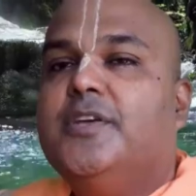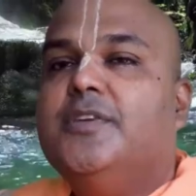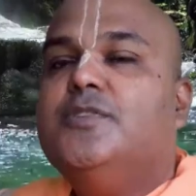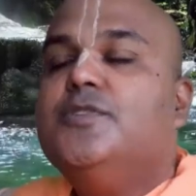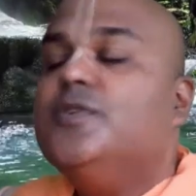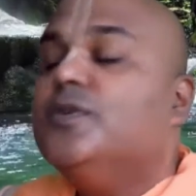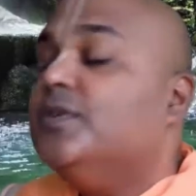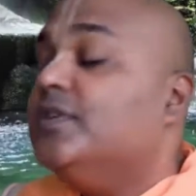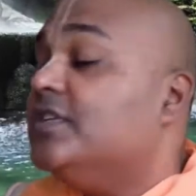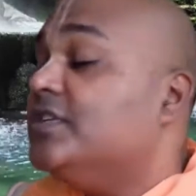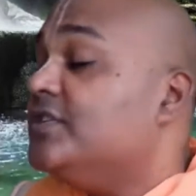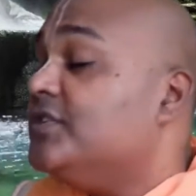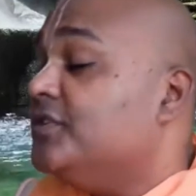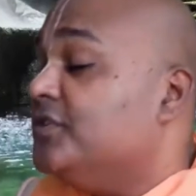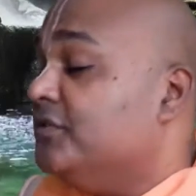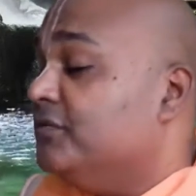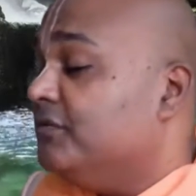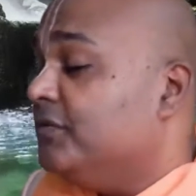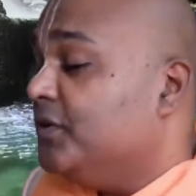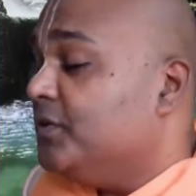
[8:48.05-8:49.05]
So this
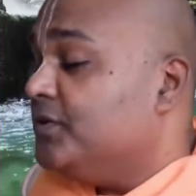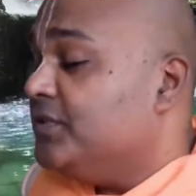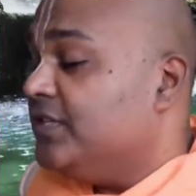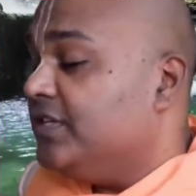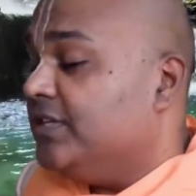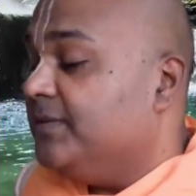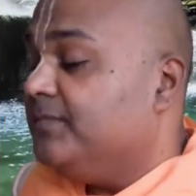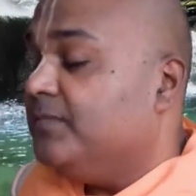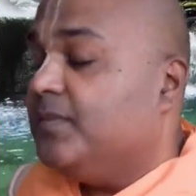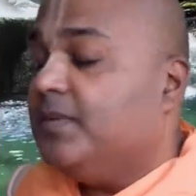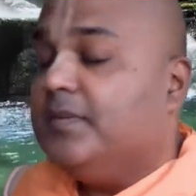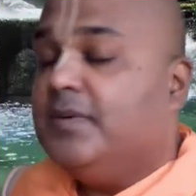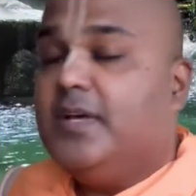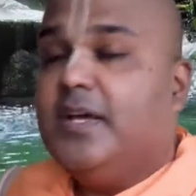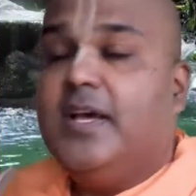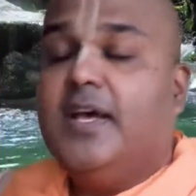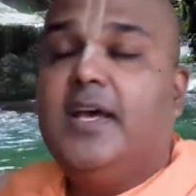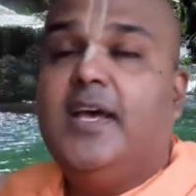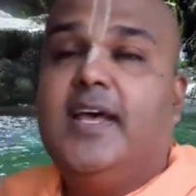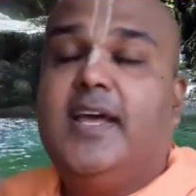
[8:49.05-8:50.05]
devotee
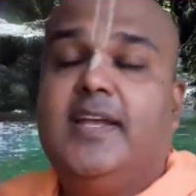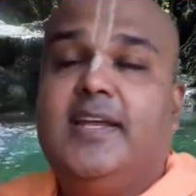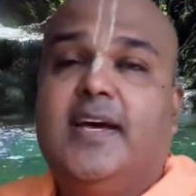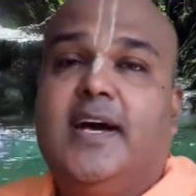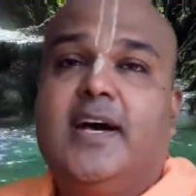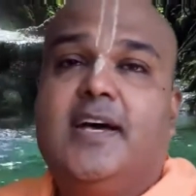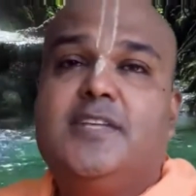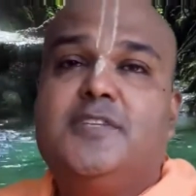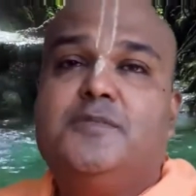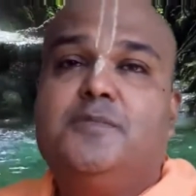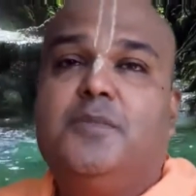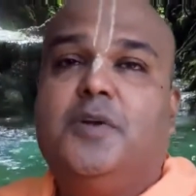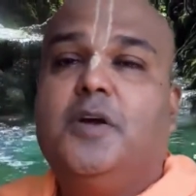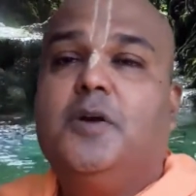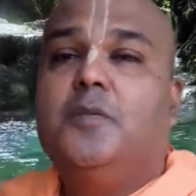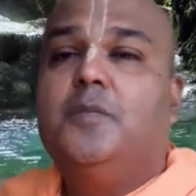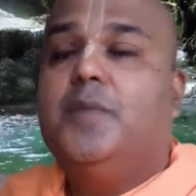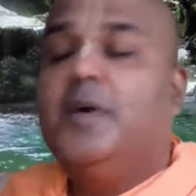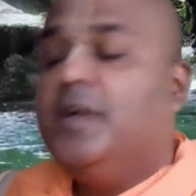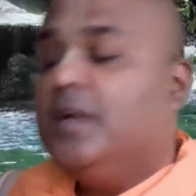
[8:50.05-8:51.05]
had asked
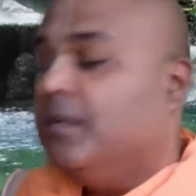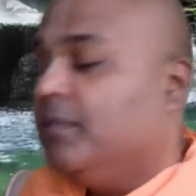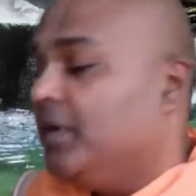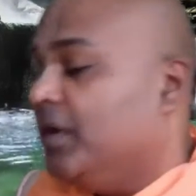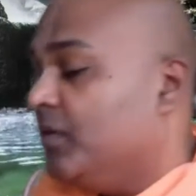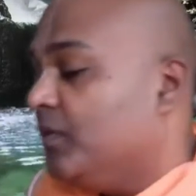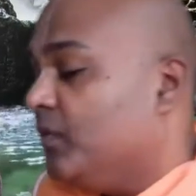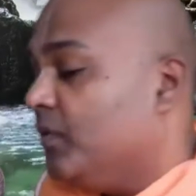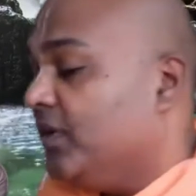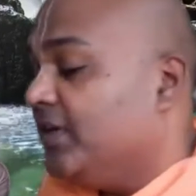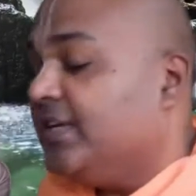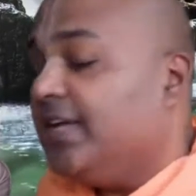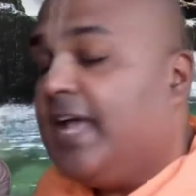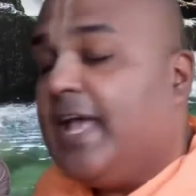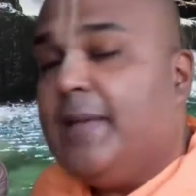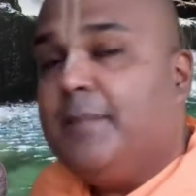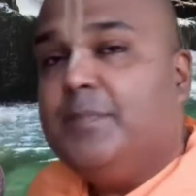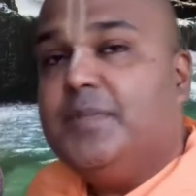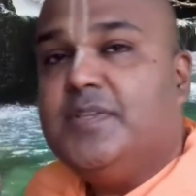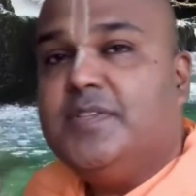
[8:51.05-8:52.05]
Prabhupada about what
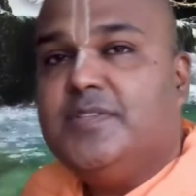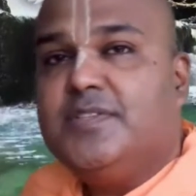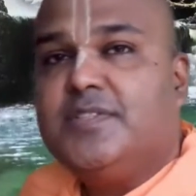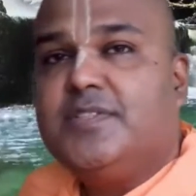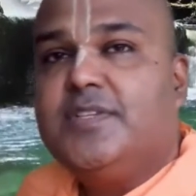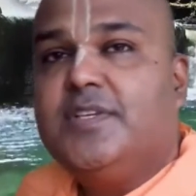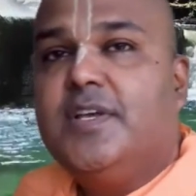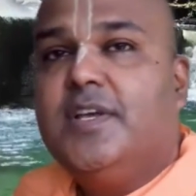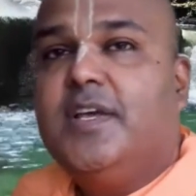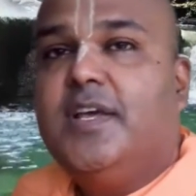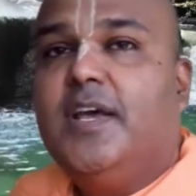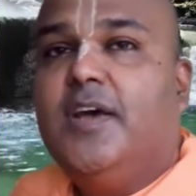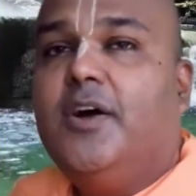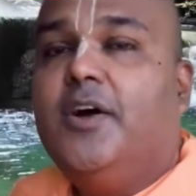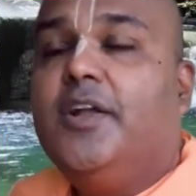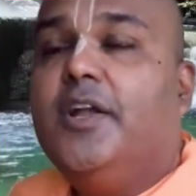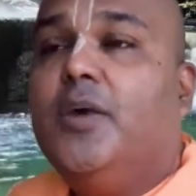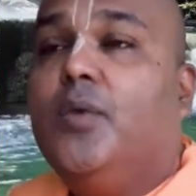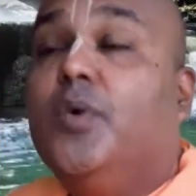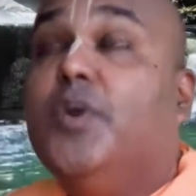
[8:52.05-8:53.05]
happens
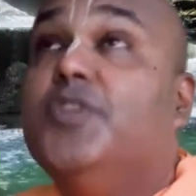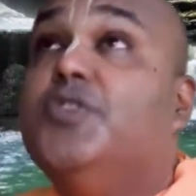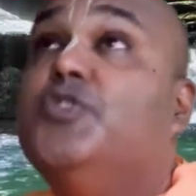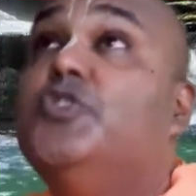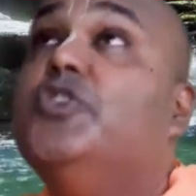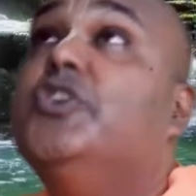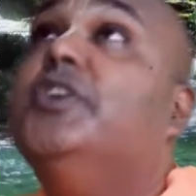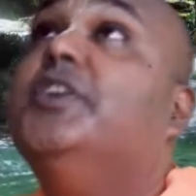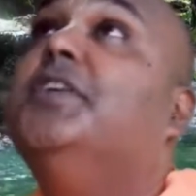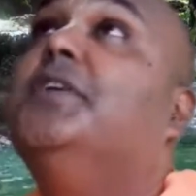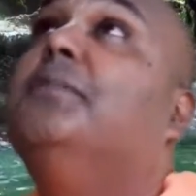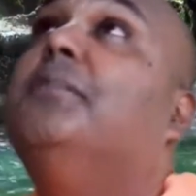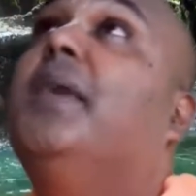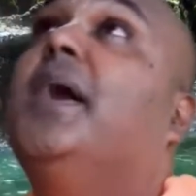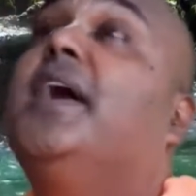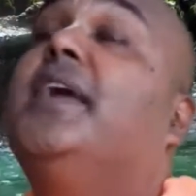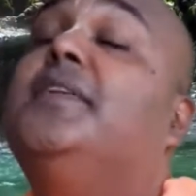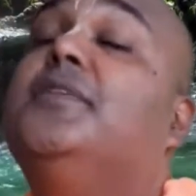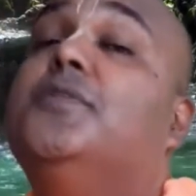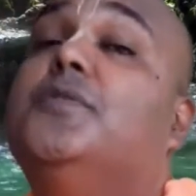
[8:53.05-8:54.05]
on our journey
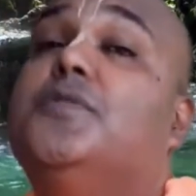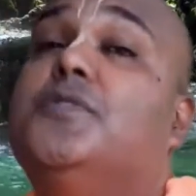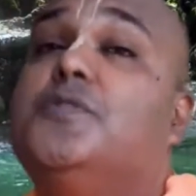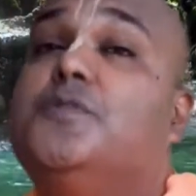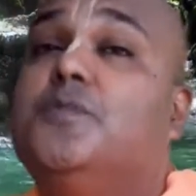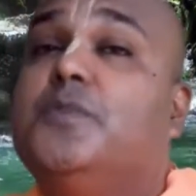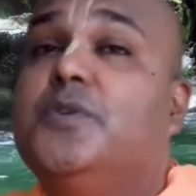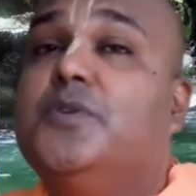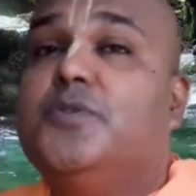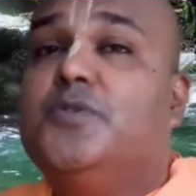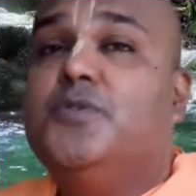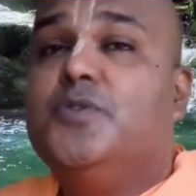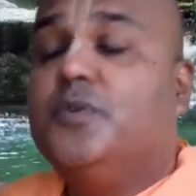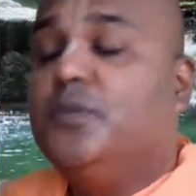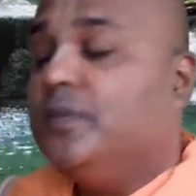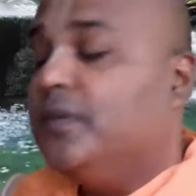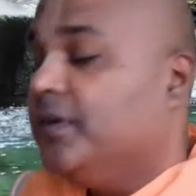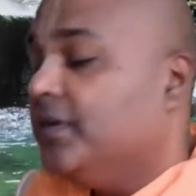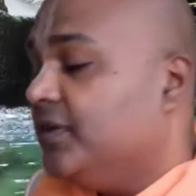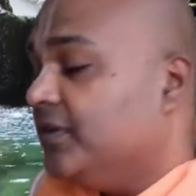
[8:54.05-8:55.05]
back to the spiritual
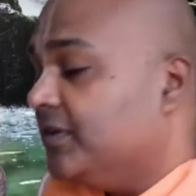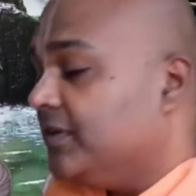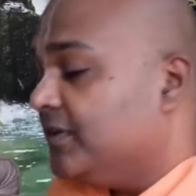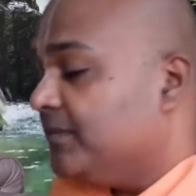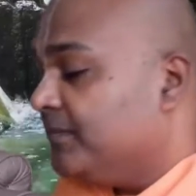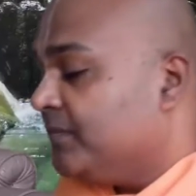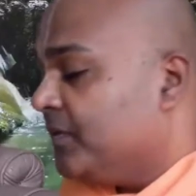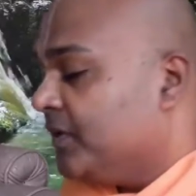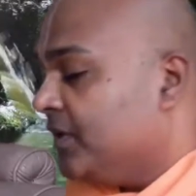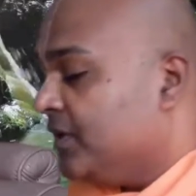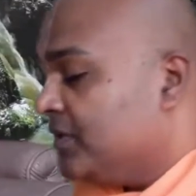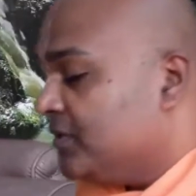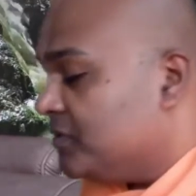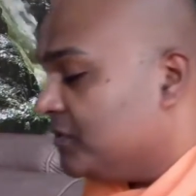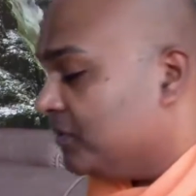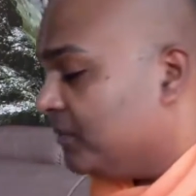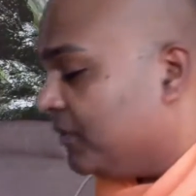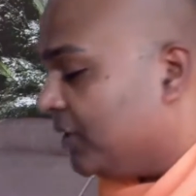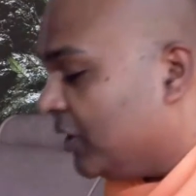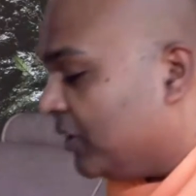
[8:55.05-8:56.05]
world.
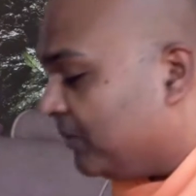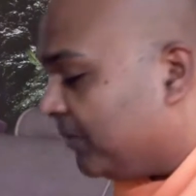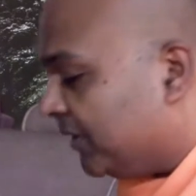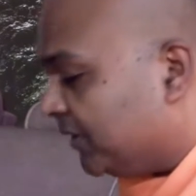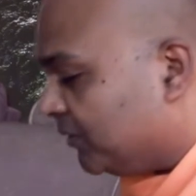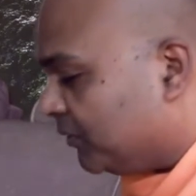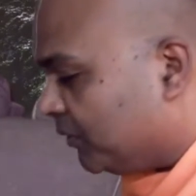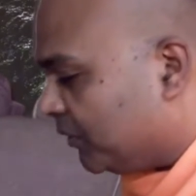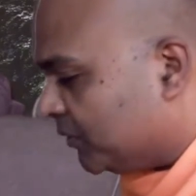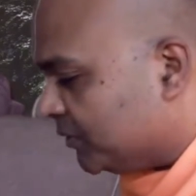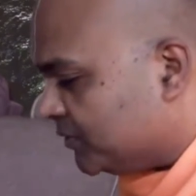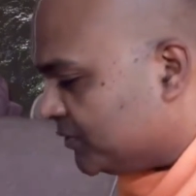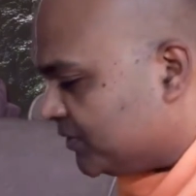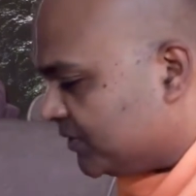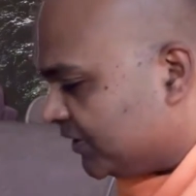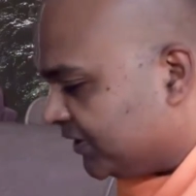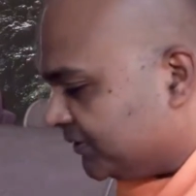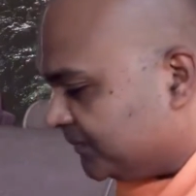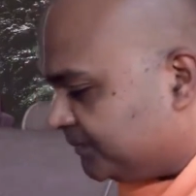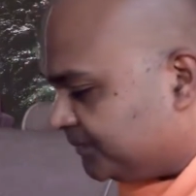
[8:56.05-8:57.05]
So Prabhupada quotes here,